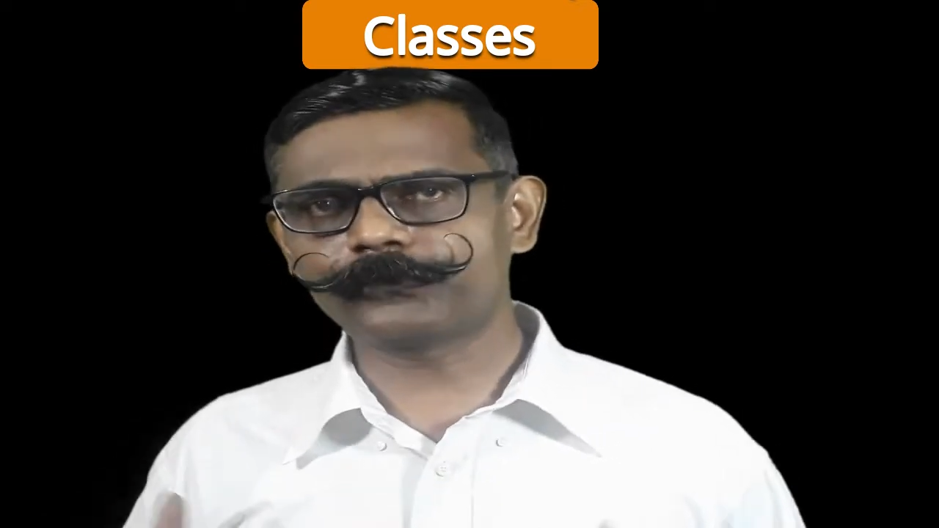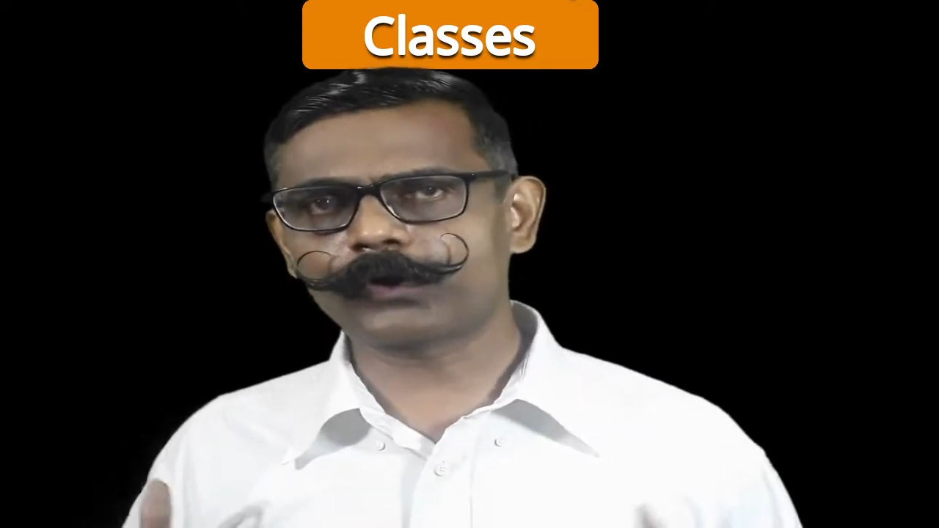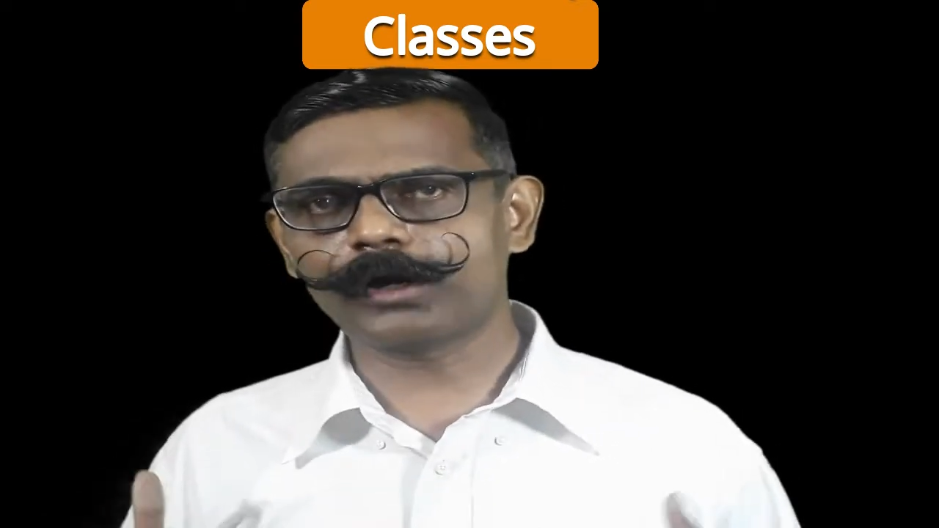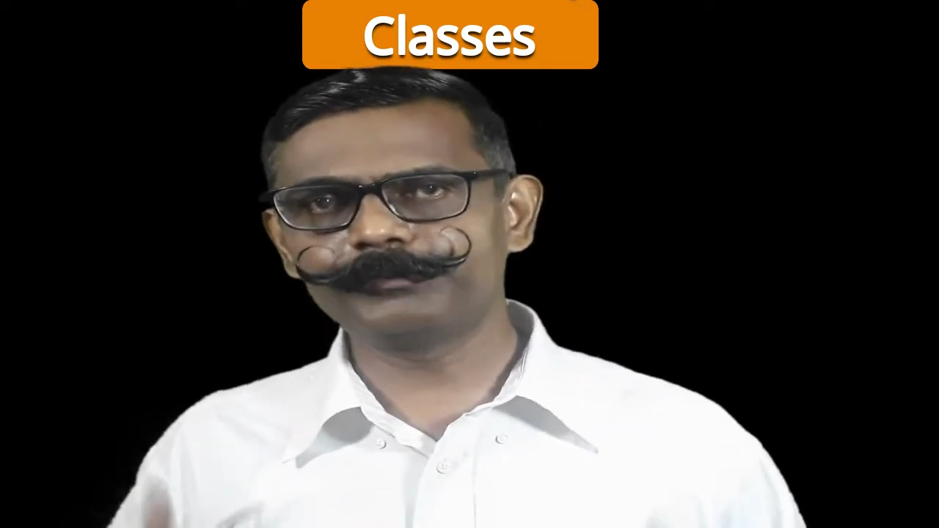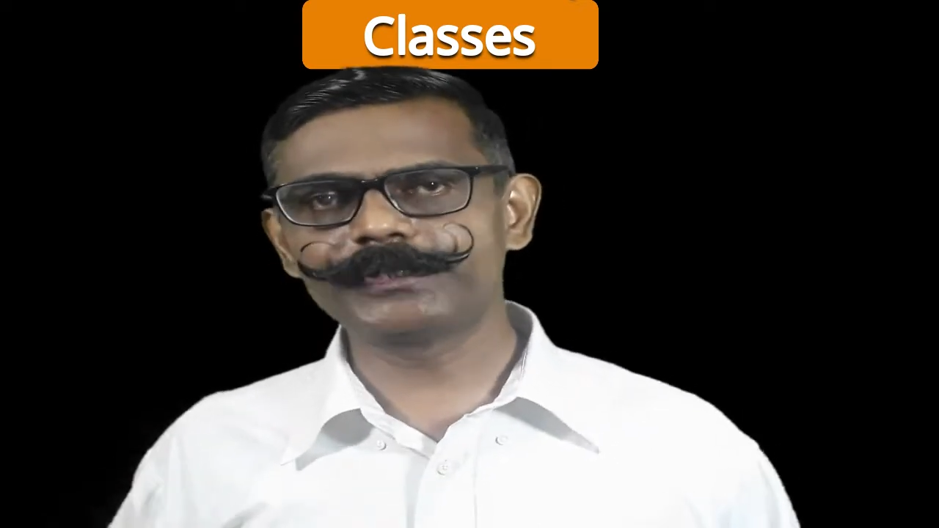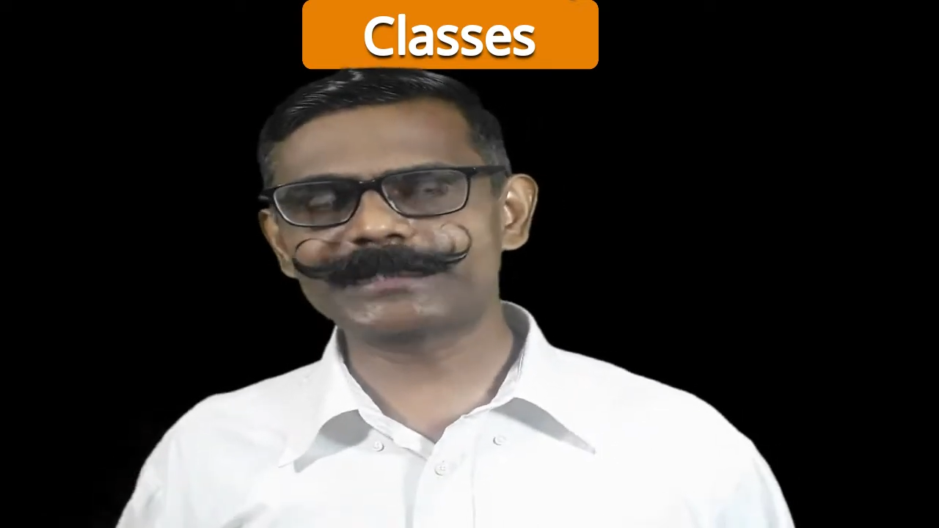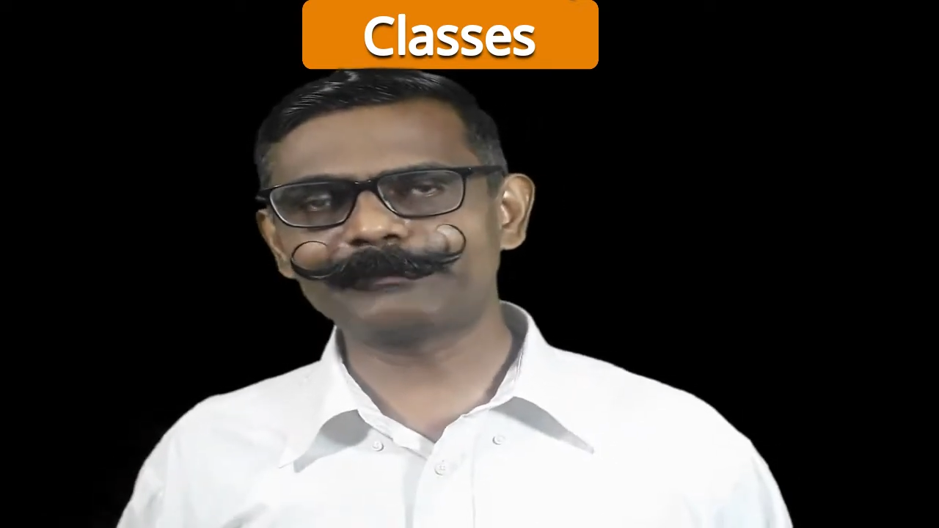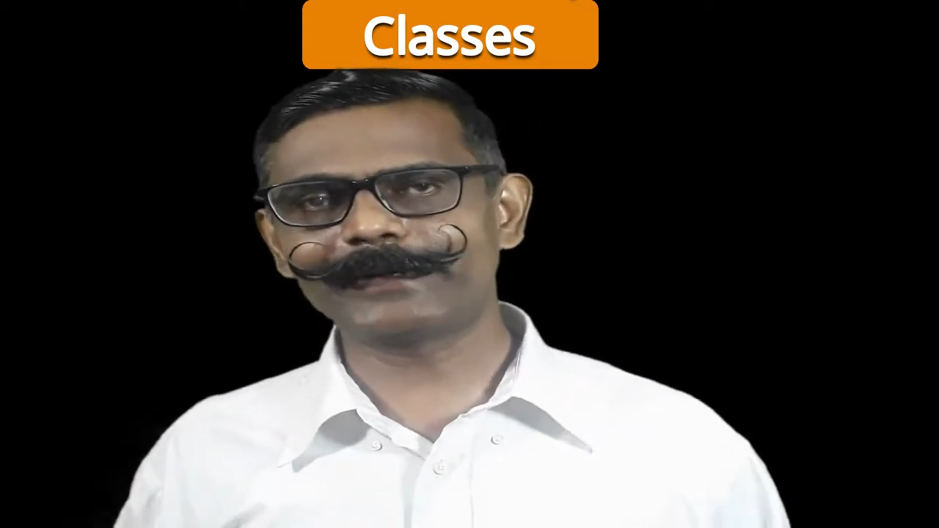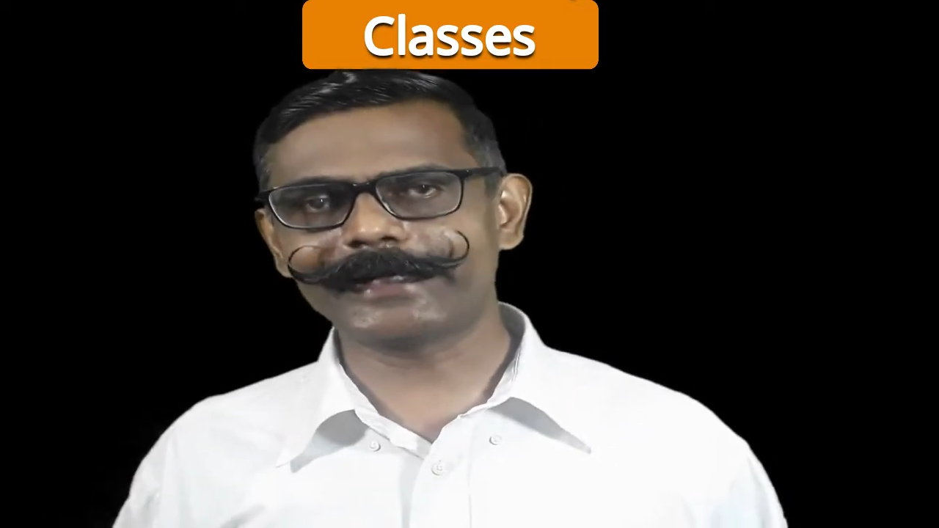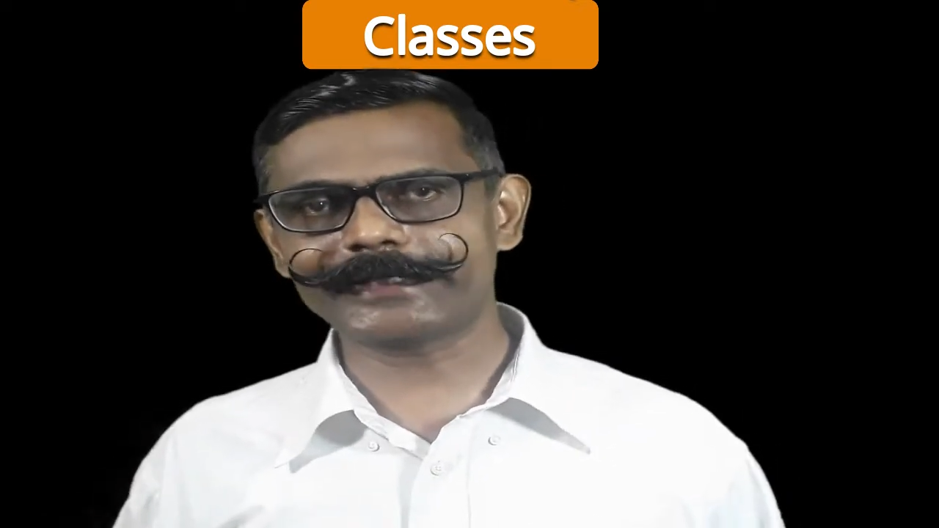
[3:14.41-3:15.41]
from this
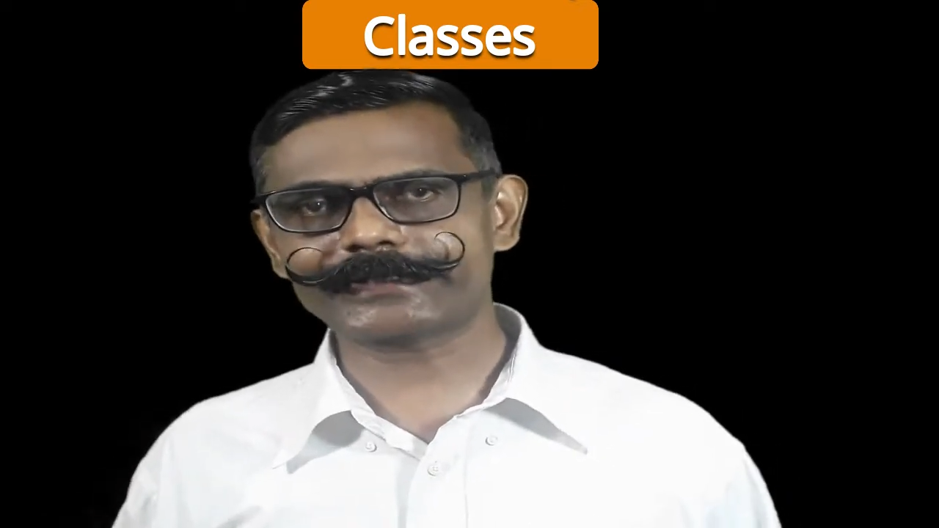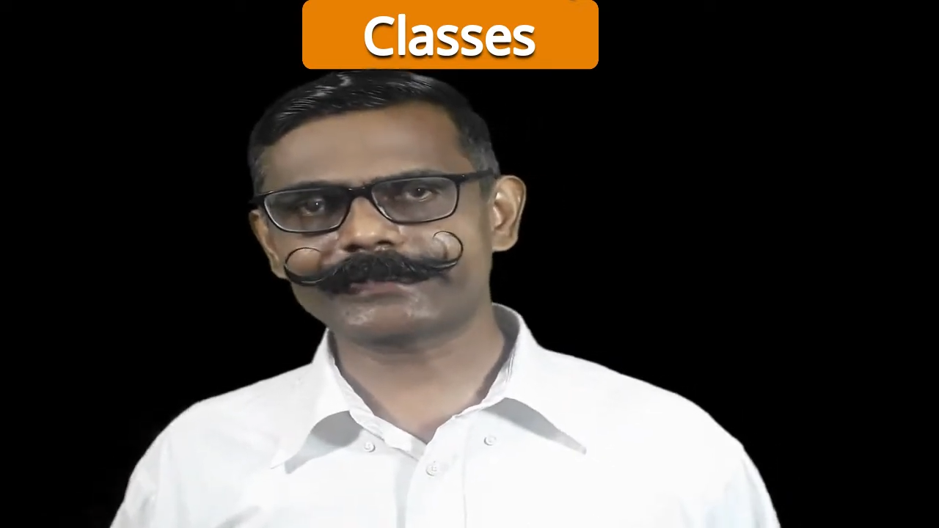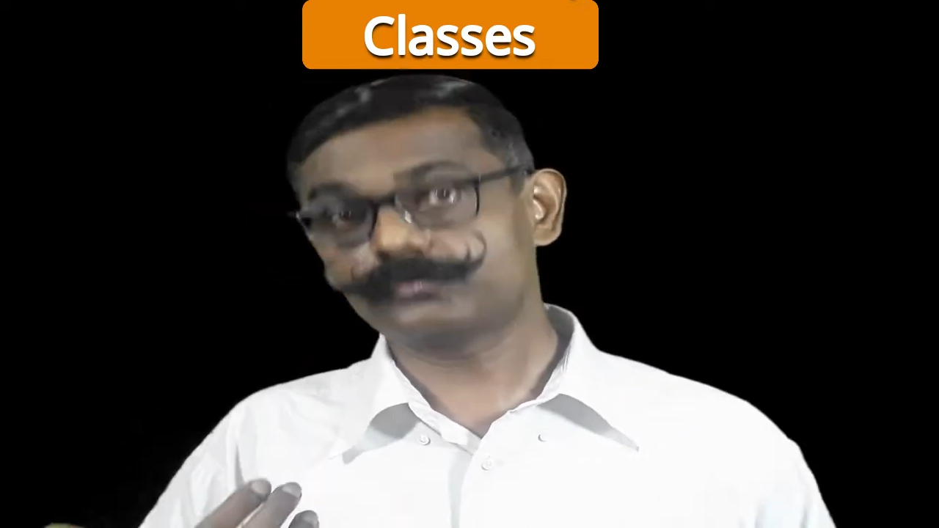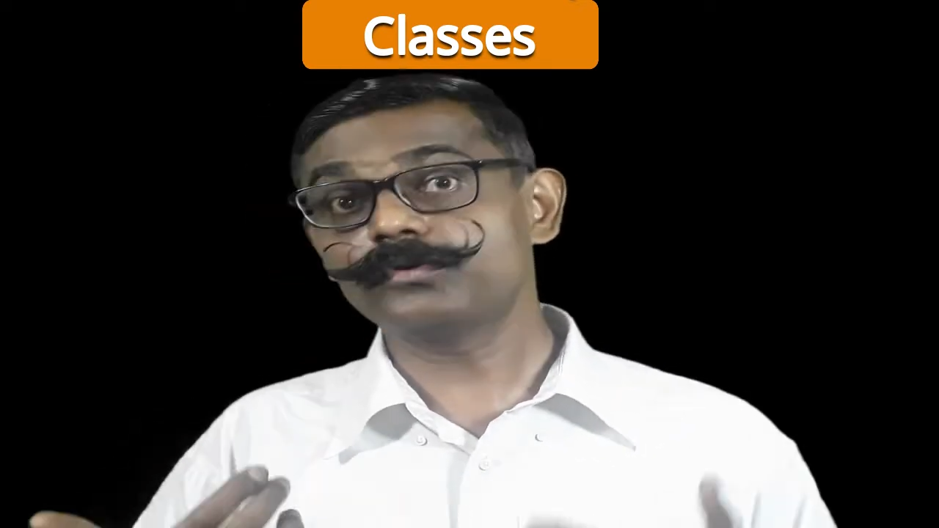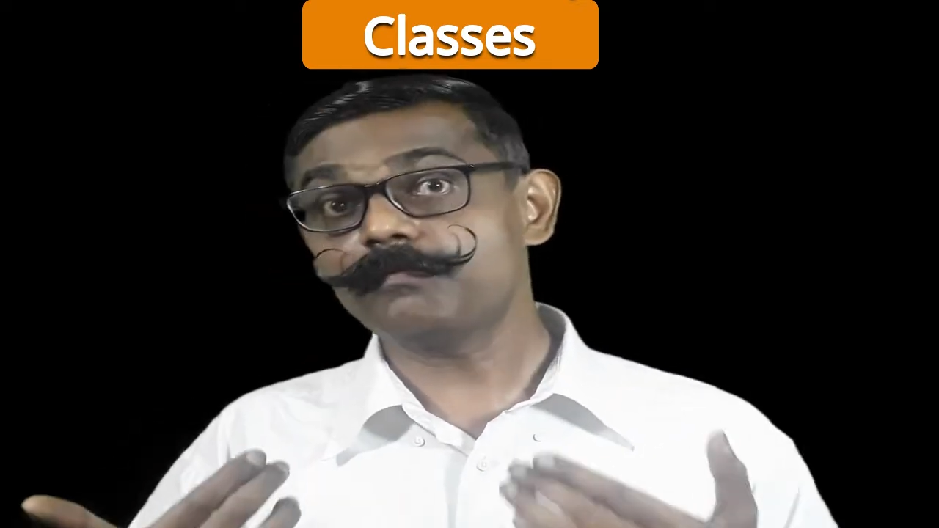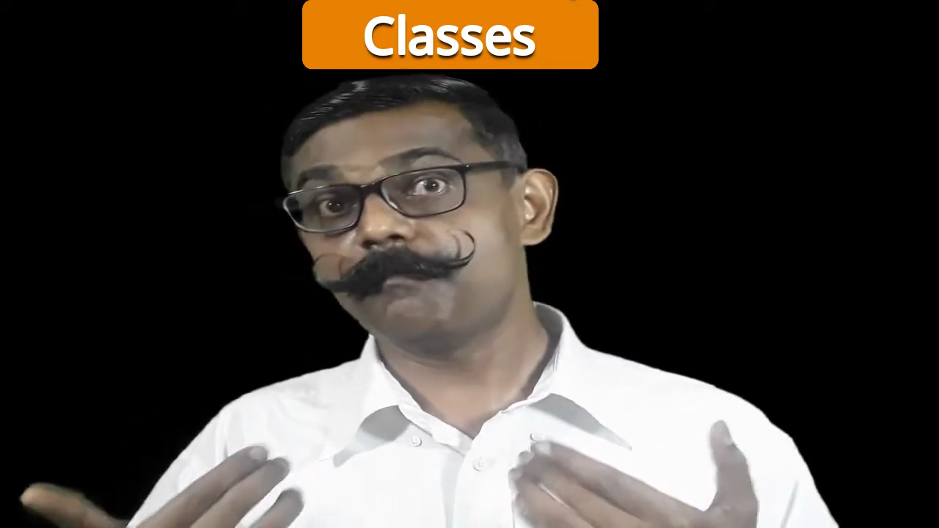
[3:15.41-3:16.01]
place to